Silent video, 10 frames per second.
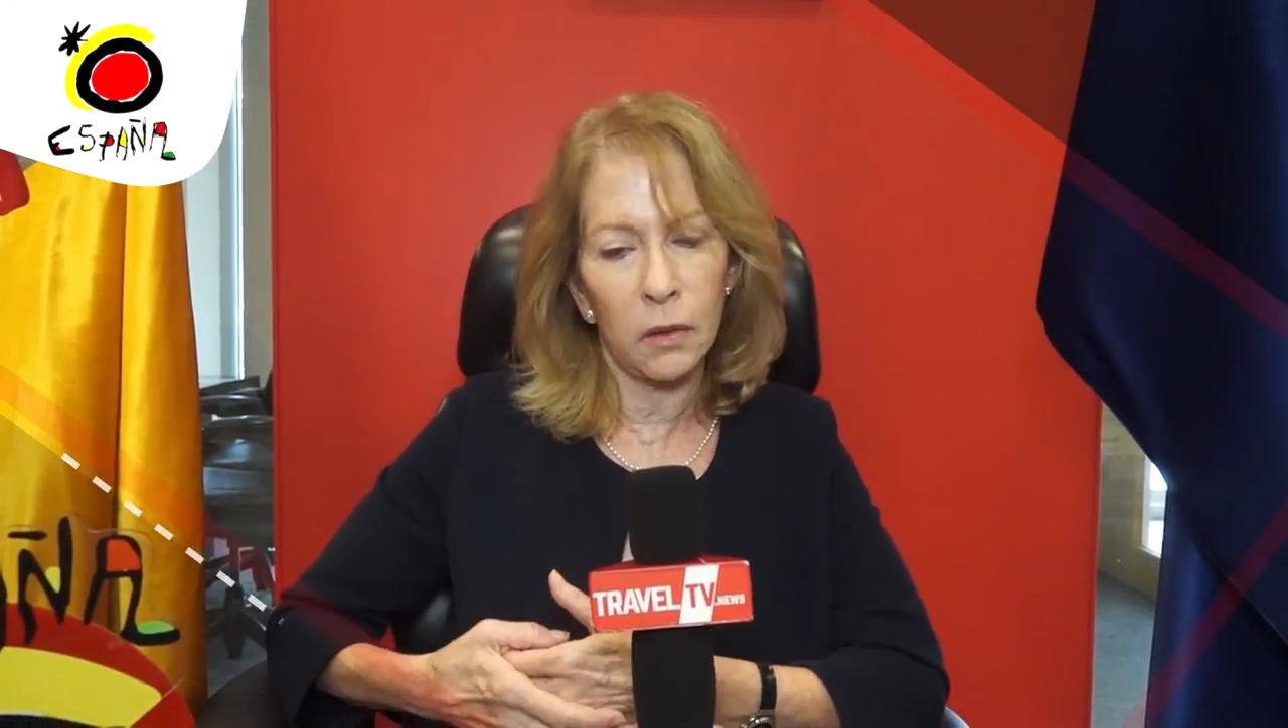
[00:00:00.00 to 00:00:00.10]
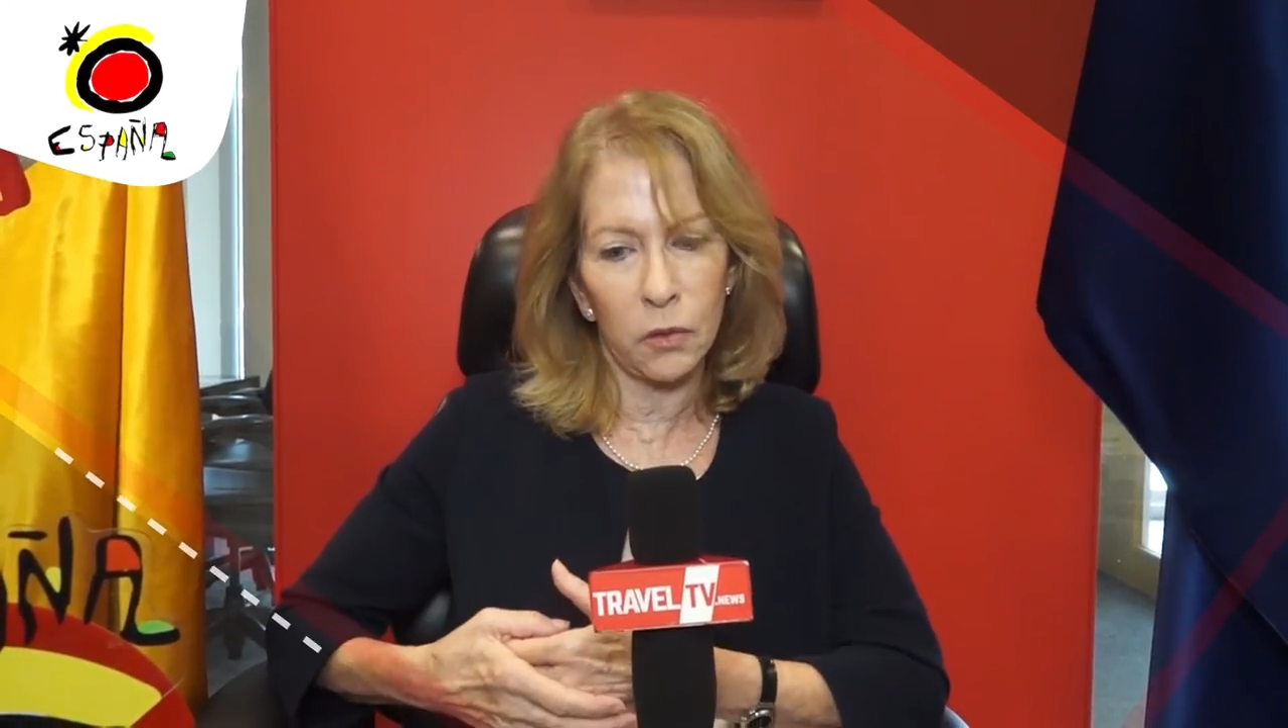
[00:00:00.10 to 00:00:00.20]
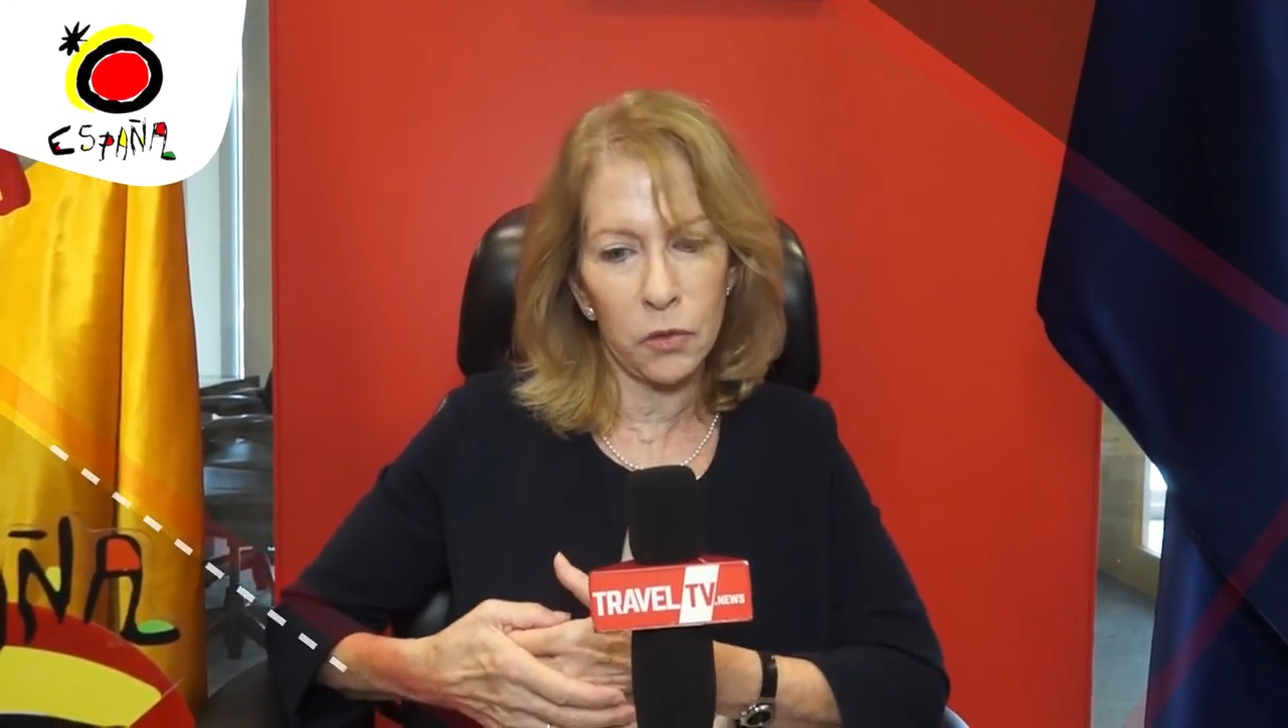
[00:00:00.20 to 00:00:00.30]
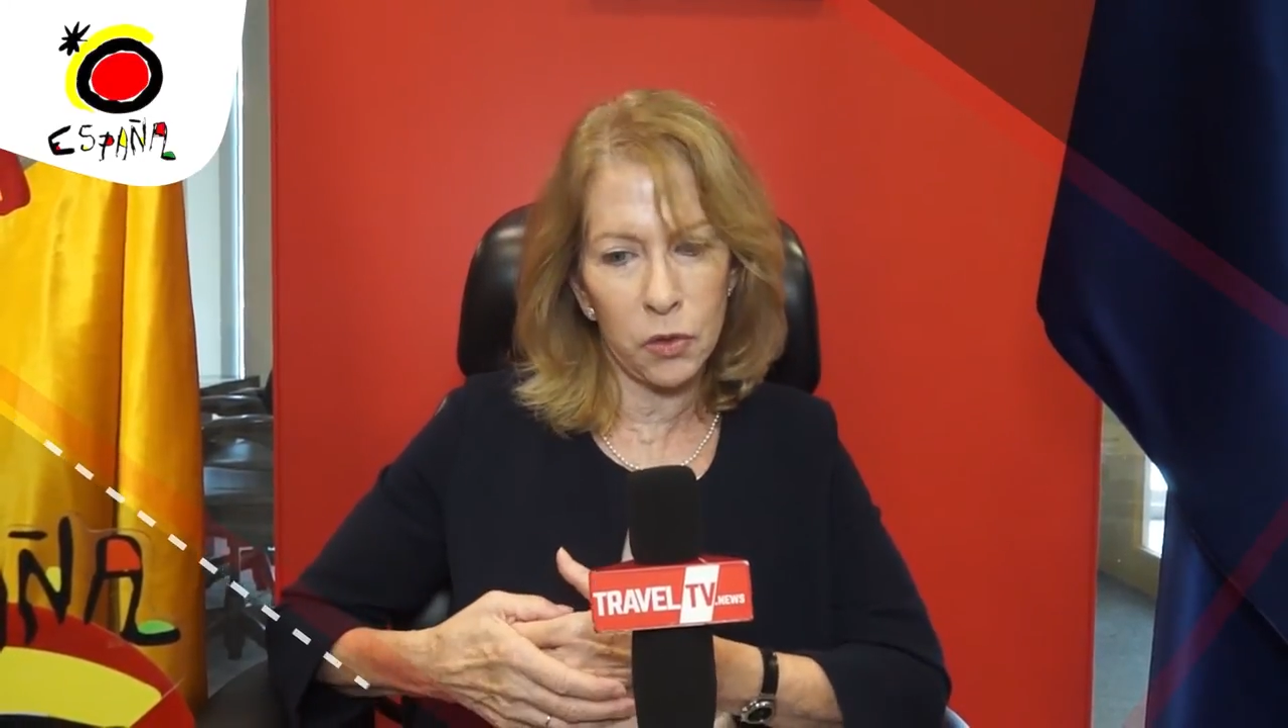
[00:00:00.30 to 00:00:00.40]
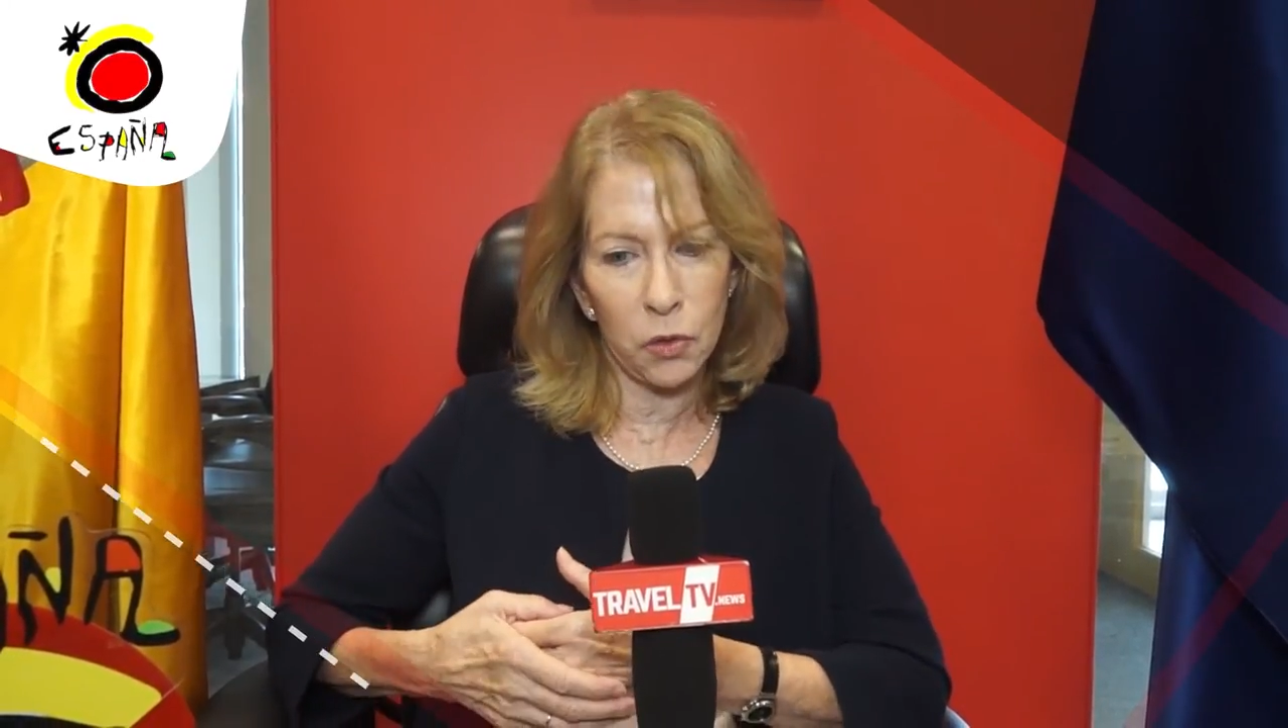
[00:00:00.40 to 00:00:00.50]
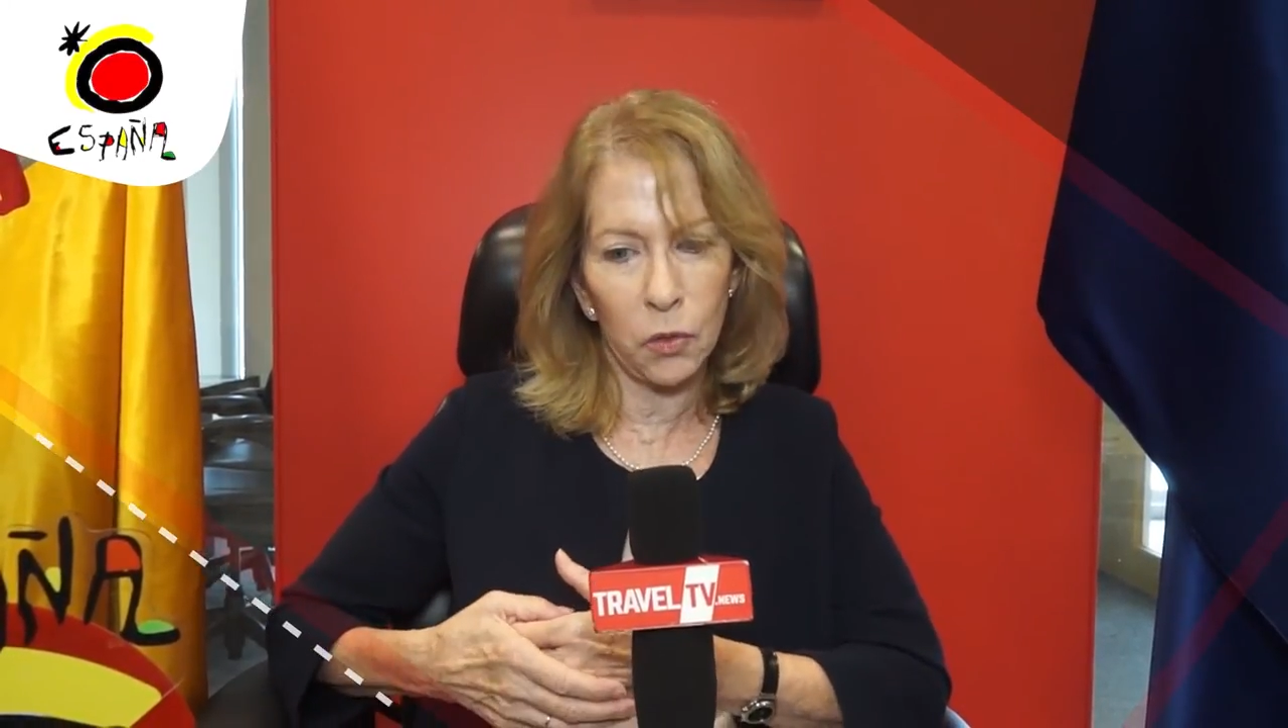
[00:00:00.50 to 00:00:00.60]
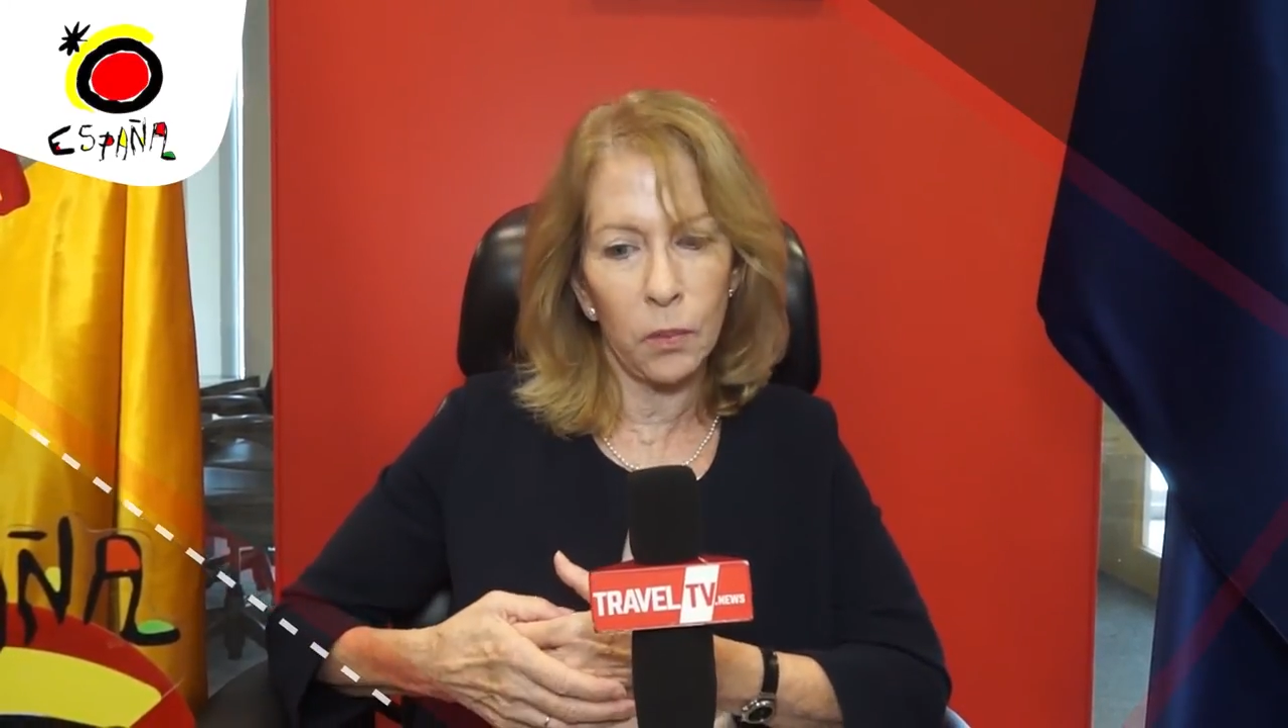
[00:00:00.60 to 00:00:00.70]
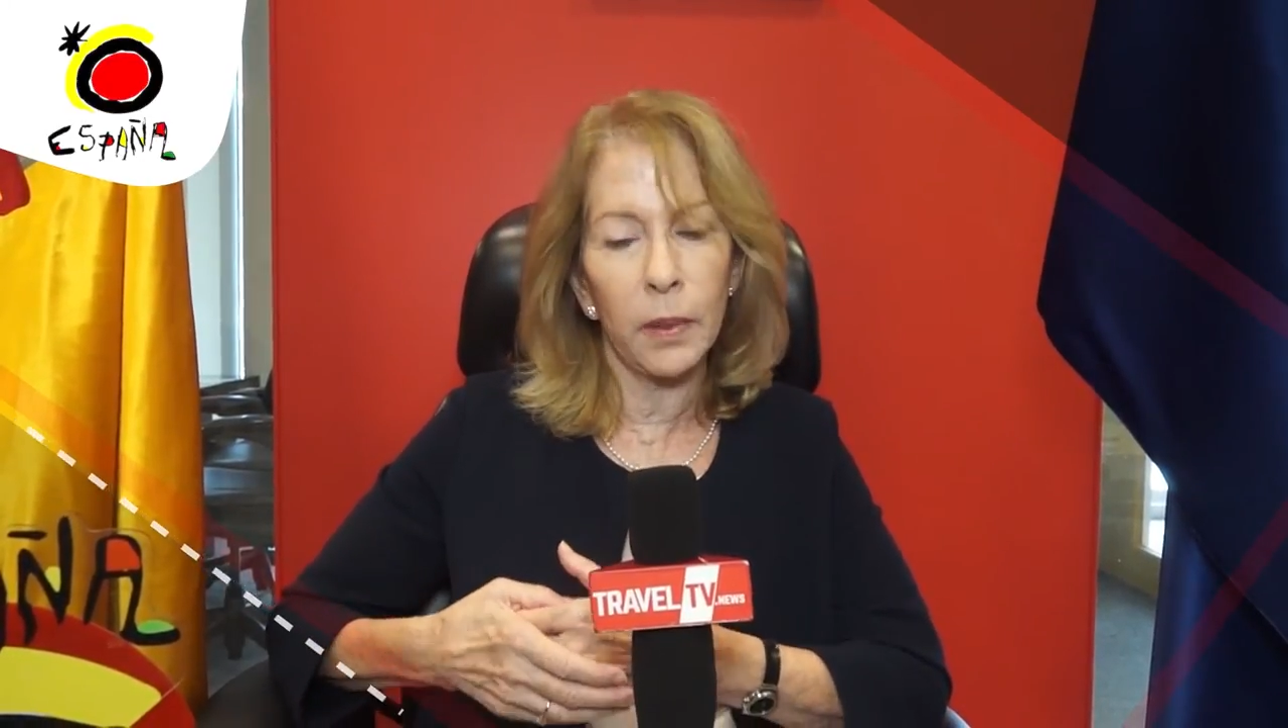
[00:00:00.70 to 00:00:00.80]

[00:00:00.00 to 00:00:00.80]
roadshow.